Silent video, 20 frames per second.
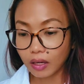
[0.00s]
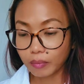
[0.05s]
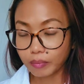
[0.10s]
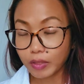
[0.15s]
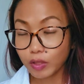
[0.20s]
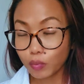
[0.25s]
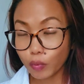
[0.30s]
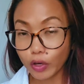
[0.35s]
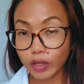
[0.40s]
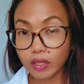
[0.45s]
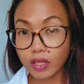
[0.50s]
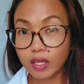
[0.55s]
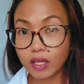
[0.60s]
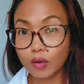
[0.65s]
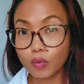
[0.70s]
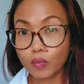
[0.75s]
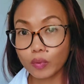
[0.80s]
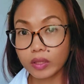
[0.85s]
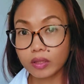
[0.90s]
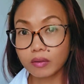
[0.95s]
been
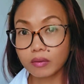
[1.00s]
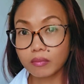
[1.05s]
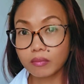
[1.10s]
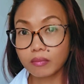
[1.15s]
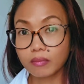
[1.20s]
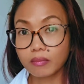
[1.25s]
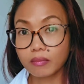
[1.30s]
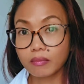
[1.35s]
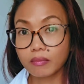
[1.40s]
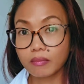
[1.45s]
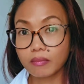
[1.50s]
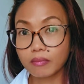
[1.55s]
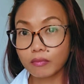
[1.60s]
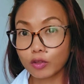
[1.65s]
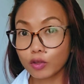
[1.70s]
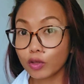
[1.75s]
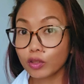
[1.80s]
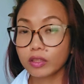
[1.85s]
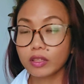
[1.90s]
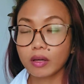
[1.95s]
working with
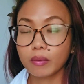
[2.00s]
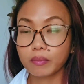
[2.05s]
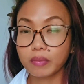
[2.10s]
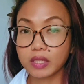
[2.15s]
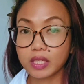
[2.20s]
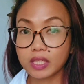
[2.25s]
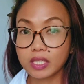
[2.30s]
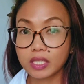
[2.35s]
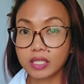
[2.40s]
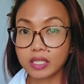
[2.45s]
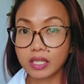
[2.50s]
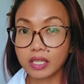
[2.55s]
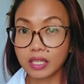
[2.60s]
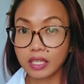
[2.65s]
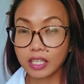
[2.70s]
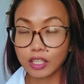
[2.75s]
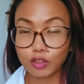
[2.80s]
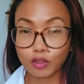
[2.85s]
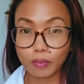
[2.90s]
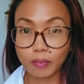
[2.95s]
good companies
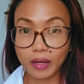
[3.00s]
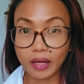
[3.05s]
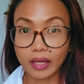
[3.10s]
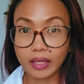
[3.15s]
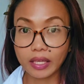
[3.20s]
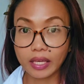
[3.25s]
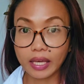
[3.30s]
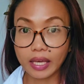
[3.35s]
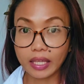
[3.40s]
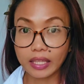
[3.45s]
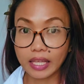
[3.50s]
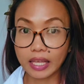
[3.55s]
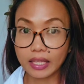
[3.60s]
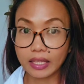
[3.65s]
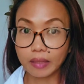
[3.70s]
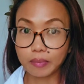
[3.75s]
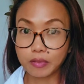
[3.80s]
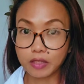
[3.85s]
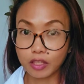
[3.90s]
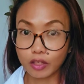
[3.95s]
in Dubai and
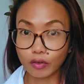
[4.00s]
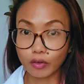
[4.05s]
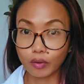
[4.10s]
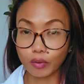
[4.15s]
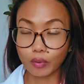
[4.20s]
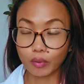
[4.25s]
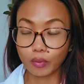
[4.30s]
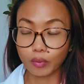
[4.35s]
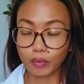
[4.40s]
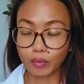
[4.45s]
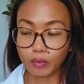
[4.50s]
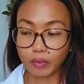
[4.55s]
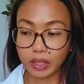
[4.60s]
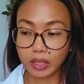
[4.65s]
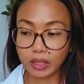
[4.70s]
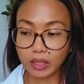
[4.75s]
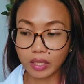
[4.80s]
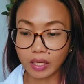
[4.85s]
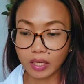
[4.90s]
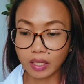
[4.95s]
end up zero
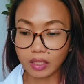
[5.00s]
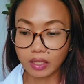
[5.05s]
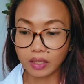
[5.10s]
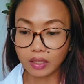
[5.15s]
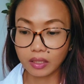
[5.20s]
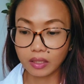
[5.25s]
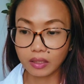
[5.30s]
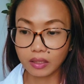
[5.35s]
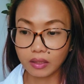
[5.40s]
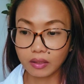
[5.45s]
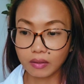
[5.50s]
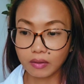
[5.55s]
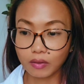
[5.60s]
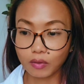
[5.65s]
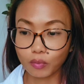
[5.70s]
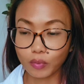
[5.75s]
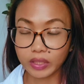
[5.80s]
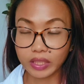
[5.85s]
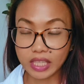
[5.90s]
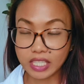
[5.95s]
when
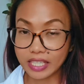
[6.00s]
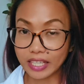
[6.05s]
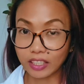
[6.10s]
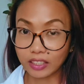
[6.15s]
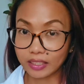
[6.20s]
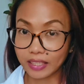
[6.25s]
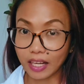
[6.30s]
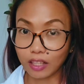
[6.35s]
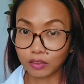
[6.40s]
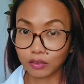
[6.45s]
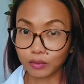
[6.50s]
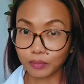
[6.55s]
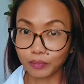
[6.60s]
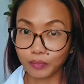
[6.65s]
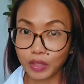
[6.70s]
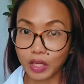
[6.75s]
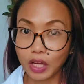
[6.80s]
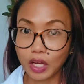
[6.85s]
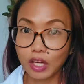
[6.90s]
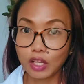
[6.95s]
they settle down.
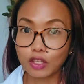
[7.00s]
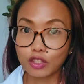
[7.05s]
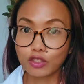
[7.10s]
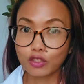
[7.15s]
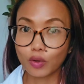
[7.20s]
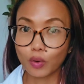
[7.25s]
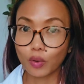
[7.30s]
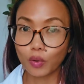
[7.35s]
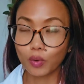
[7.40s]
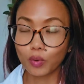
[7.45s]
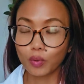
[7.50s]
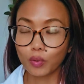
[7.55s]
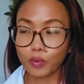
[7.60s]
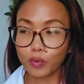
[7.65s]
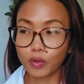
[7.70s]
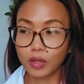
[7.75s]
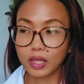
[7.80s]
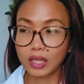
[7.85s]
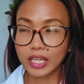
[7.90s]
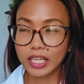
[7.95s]

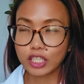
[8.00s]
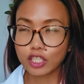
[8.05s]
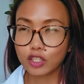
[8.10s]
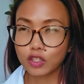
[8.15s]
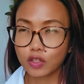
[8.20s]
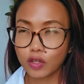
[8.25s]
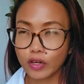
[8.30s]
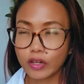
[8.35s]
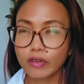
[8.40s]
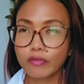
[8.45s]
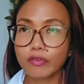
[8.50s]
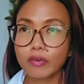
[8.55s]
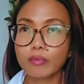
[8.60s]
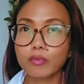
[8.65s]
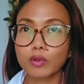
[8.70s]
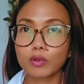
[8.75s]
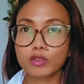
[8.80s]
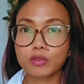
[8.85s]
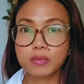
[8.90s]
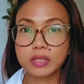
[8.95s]
So let's learn from
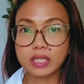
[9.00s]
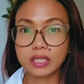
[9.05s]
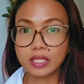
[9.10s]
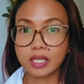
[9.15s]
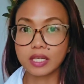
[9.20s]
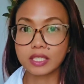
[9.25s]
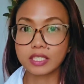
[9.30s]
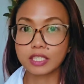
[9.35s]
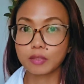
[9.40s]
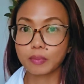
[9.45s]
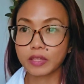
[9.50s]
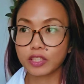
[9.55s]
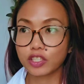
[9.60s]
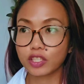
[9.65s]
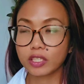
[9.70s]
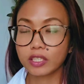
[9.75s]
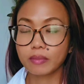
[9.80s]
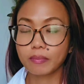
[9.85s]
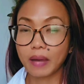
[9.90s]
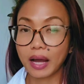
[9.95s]
those mistakes,
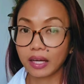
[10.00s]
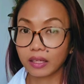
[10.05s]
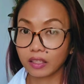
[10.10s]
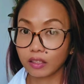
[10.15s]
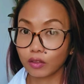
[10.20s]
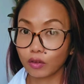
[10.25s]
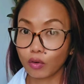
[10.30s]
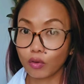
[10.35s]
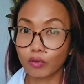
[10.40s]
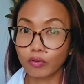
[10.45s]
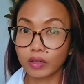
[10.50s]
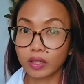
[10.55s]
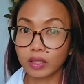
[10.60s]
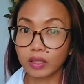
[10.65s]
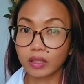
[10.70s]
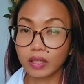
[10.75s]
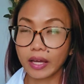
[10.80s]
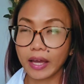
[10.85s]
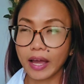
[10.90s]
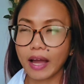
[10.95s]
especially back in COVID.
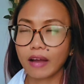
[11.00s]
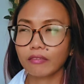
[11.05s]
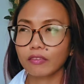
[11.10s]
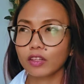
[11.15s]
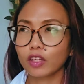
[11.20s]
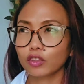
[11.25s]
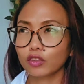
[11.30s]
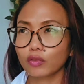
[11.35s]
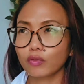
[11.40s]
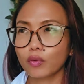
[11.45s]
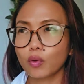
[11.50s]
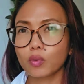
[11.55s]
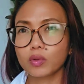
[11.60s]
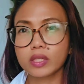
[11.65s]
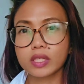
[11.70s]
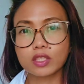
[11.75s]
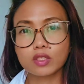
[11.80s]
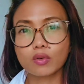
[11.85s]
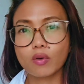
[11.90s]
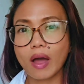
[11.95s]
I have a lot of
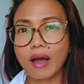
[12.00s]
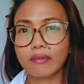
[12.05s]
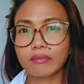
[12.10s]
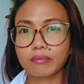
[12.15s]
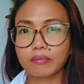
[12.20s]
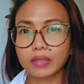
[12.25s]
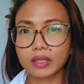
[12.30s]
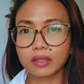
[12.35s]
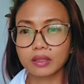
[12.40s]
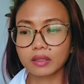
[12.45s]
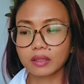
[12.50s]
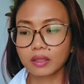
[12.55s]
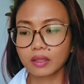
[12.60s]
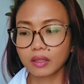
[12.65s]
colleagues who have been